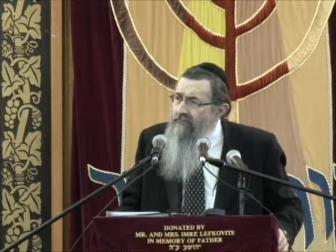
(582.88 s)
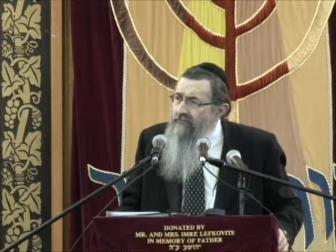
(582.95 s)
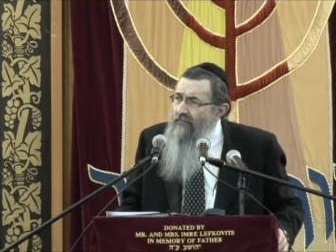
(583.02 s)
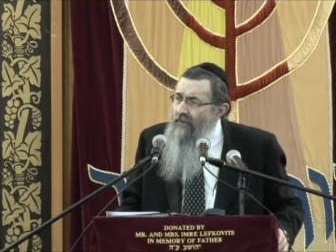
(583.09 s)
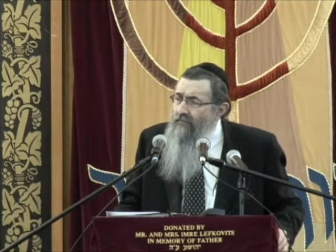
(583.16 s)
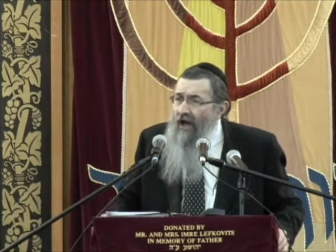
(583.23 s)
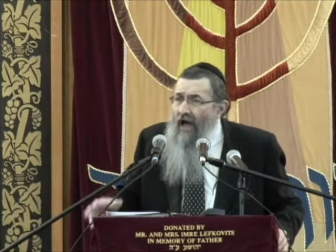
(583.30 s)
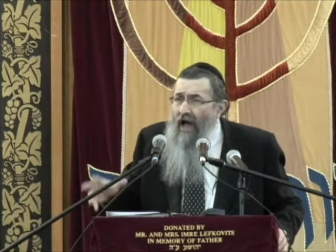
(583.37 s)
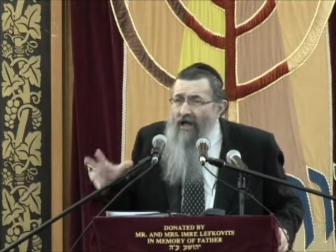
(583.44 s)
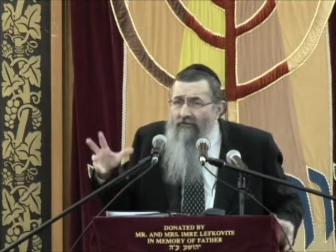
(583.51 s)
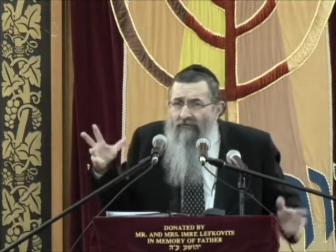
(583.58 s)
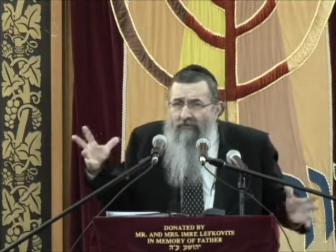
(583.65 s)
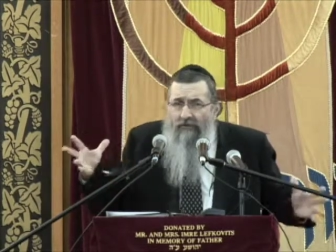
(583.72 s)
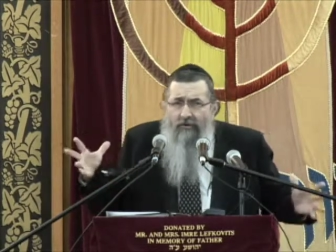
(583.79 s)
And the
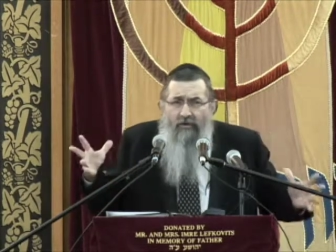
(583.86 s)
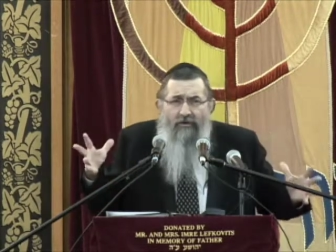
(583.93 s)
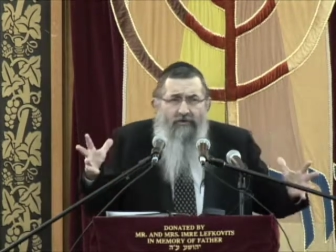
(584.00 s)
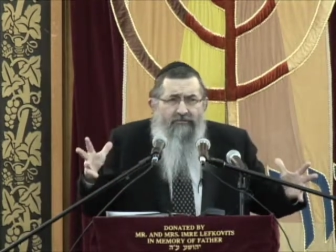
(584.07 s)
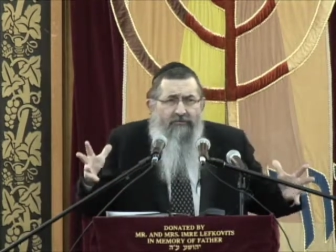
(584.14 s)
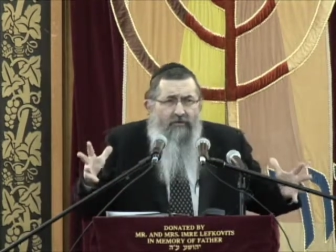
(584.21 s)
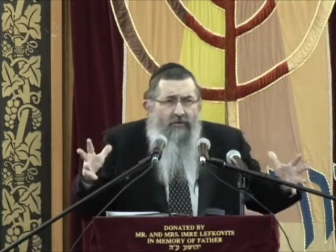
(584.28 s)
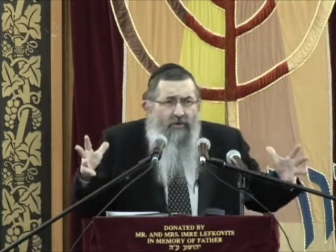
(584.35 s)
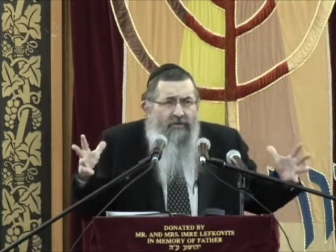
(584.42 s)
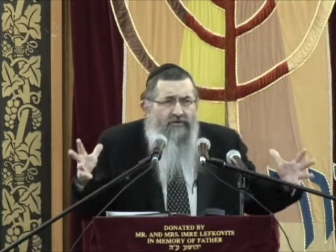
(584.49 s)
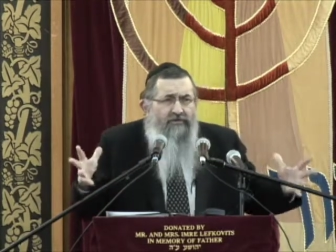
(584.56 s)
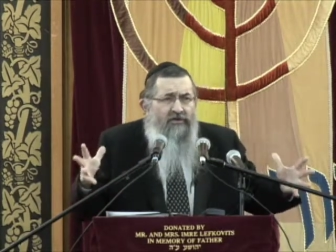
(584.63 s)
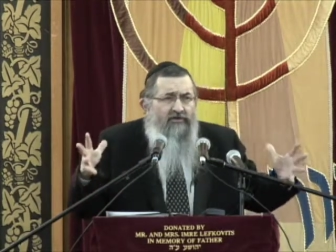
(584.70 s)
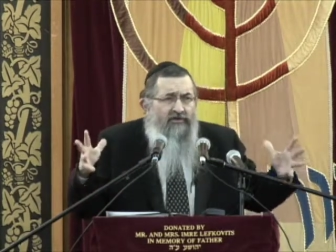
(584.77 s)
onslaught of all
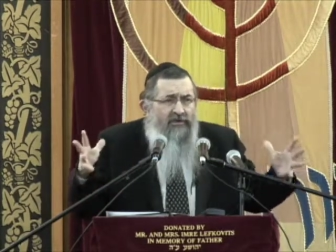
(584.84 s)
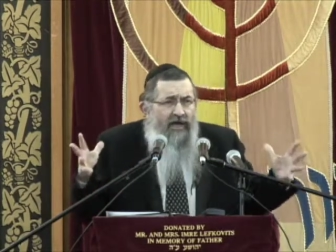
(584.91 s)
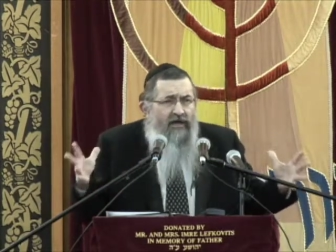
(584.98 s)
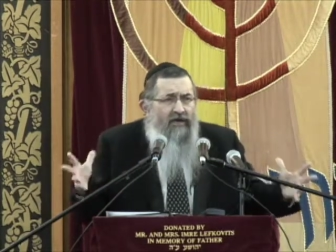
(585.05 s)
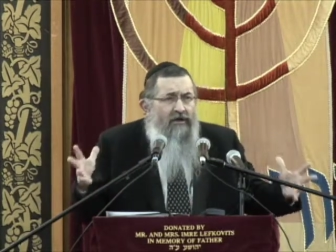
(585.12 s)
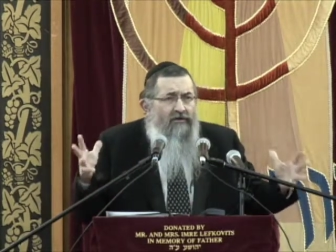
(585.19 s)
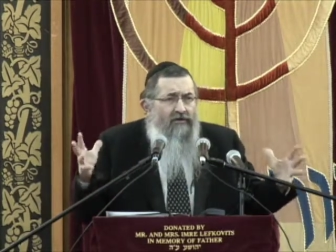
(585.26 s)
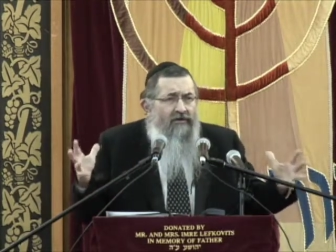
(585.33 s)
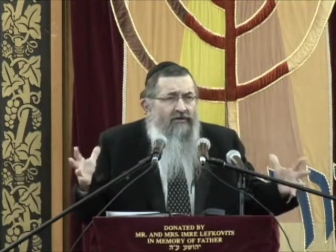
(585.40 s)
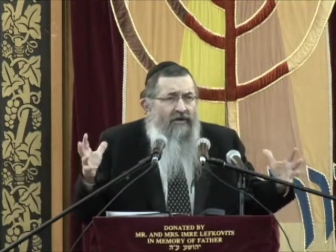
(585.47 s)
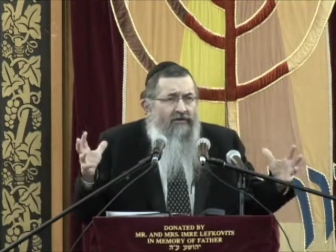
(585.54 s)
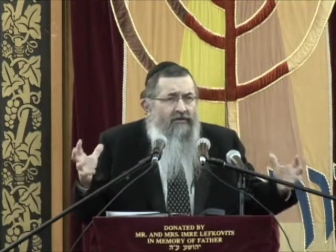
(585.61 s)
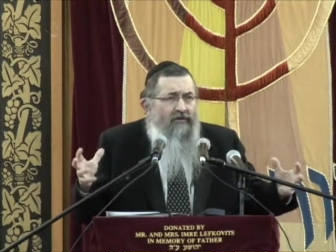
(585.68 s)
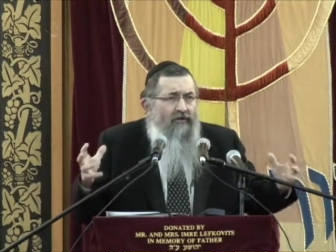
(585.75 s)
of the sheker
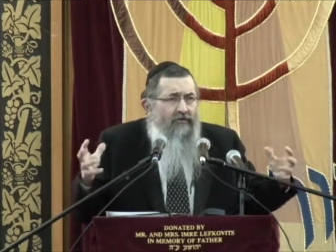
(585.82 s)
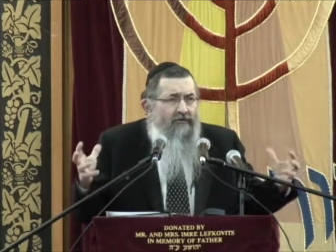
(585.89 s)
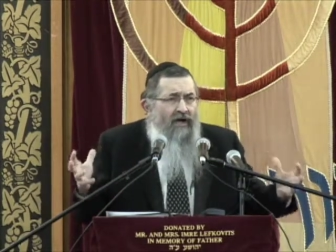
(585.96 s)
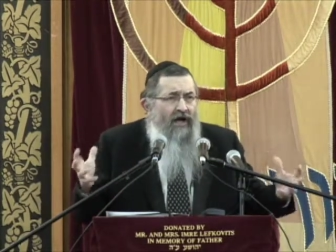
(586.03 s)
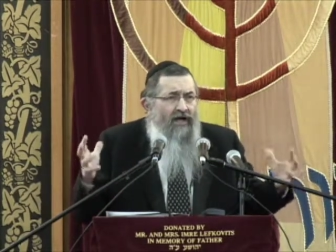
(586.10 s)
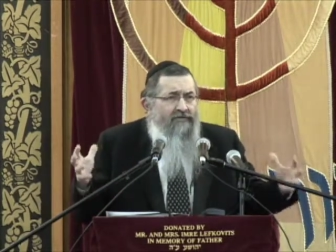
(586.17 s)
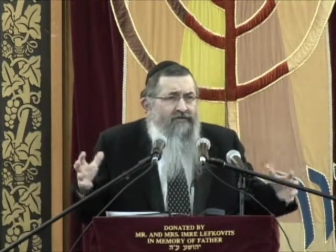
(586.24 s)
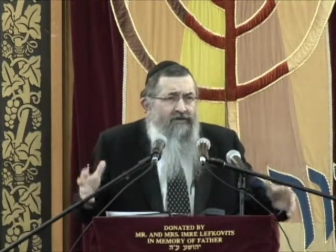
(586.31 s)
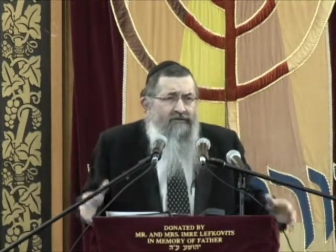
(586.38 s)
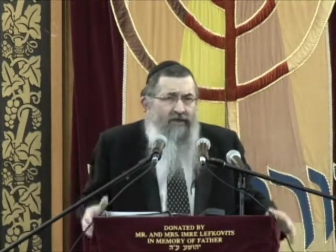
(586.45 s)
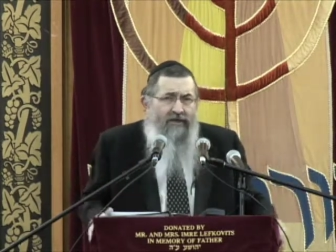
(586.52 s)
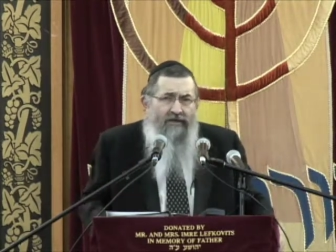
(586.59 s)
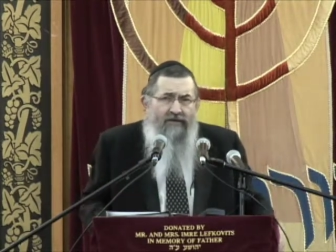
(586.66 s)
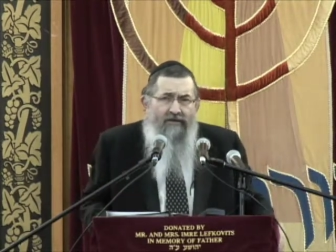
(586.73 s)
that goes on
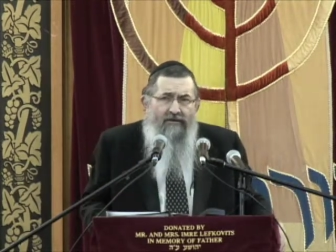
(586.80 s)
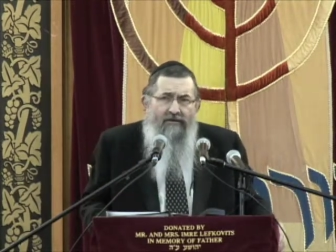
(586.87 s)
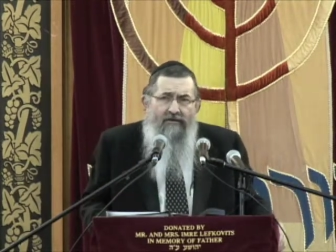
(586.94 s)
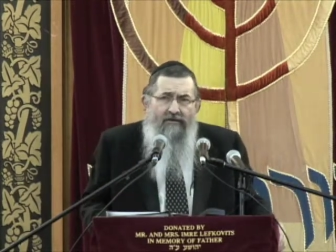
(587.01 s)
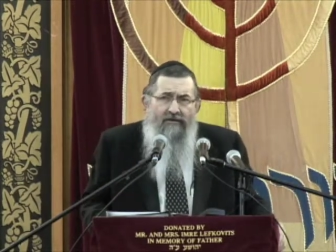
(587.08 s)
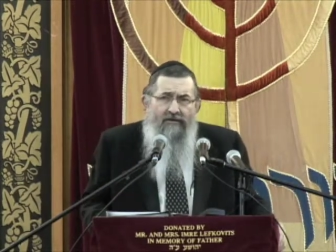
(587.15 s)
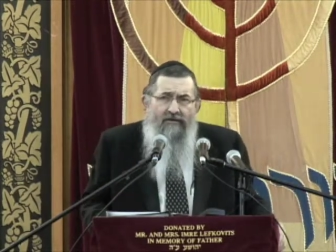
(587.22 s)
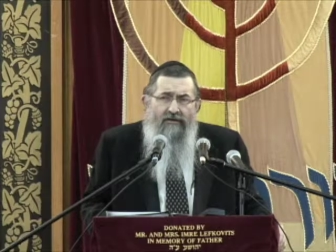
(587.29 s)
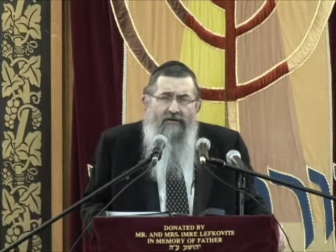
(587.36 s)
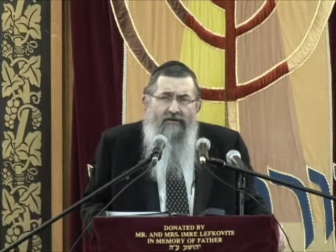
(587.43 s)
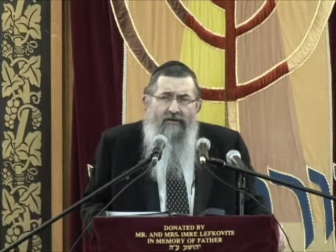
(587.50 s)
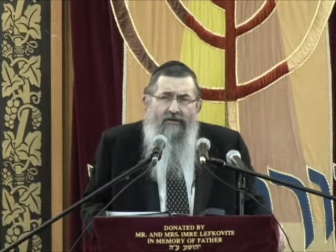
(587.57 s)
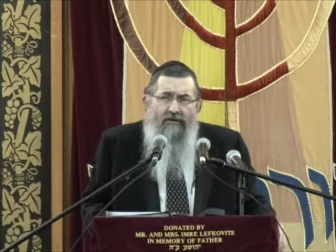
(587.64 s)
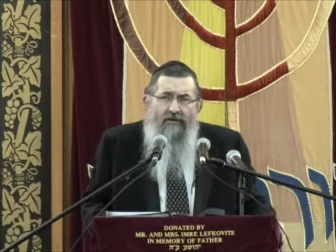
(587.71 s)
today,
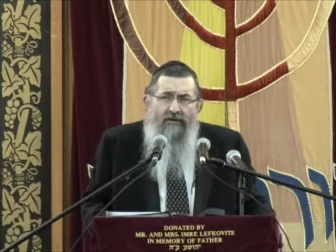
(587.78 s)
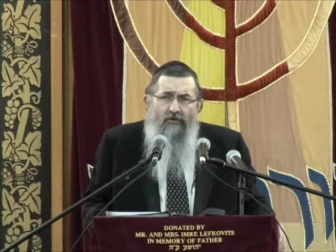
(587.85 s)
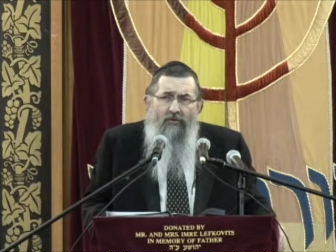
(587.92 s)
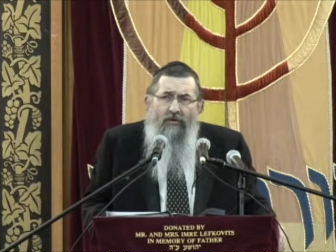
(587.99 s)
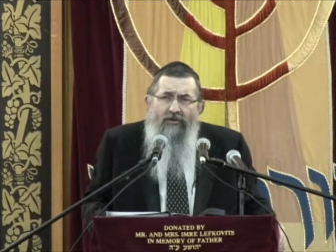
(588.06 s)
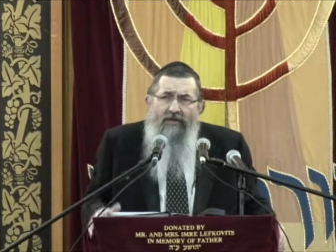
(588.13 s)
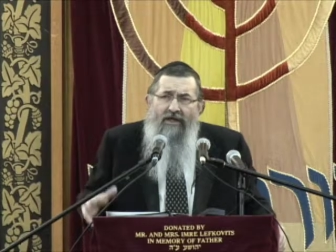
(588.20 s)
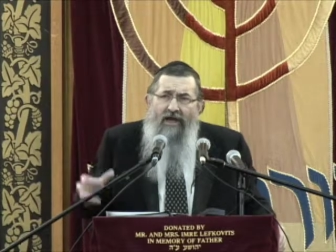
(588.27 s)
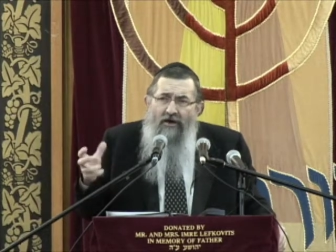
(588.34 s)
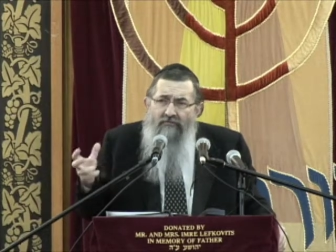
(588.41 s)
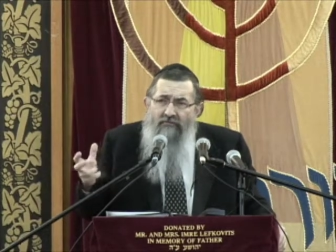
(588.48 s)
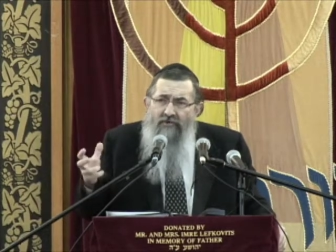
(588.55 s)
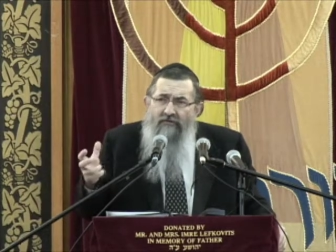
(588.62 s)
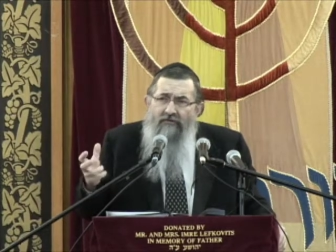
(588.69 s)
and all the
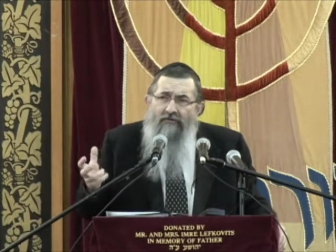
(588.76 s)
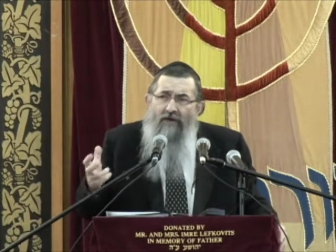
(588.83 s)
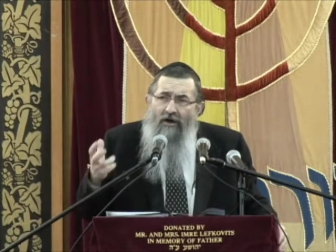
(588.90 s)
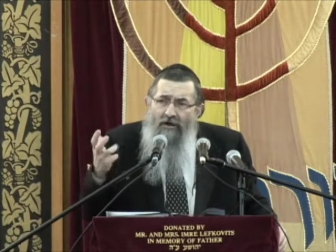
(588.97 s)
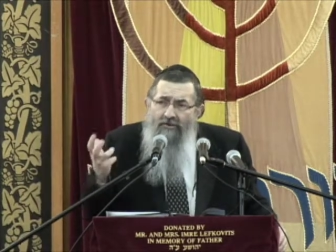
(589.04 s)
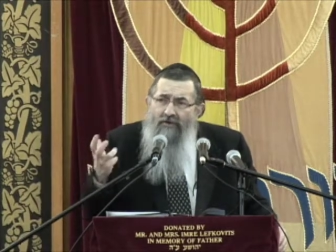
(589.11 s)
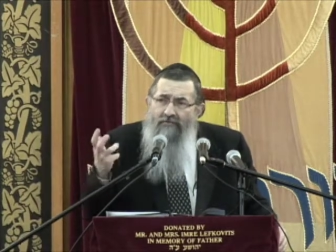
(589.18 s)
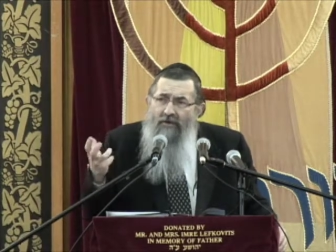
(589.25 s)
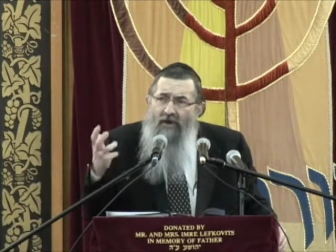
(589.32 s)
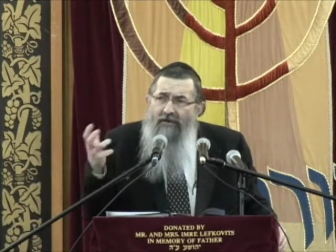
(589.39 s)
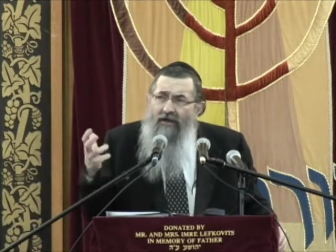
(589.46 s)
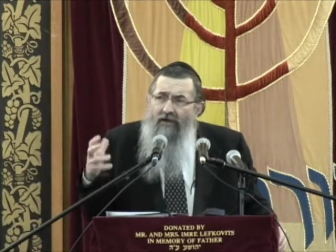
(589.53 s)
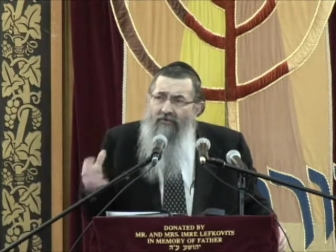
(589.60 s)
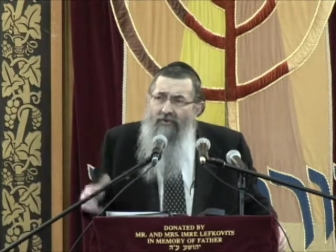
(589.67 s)
efforts to
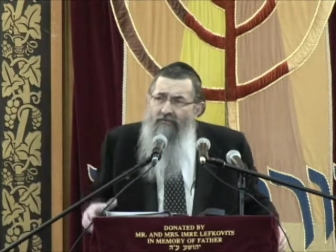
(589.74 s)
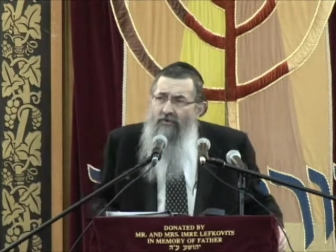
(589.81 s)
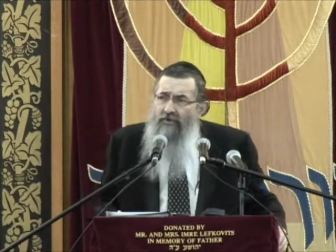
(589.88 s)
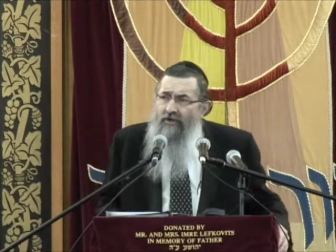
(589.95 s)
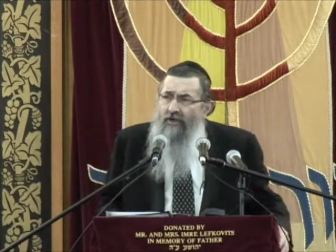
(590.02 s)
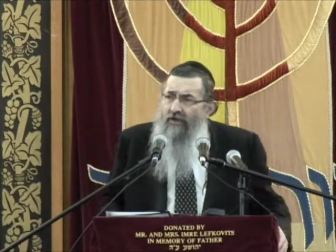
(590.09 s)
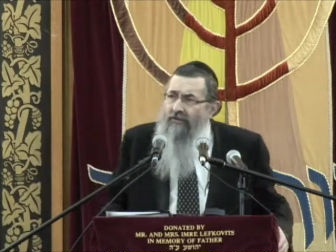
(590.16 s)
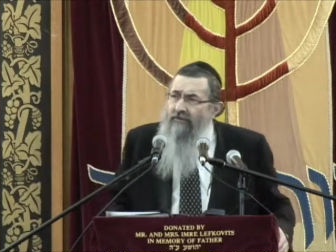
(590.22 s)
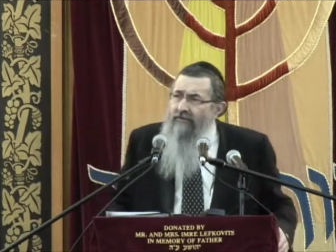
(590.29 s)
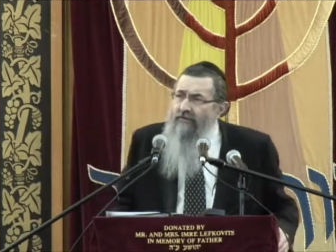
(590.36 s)
undermine our emunah,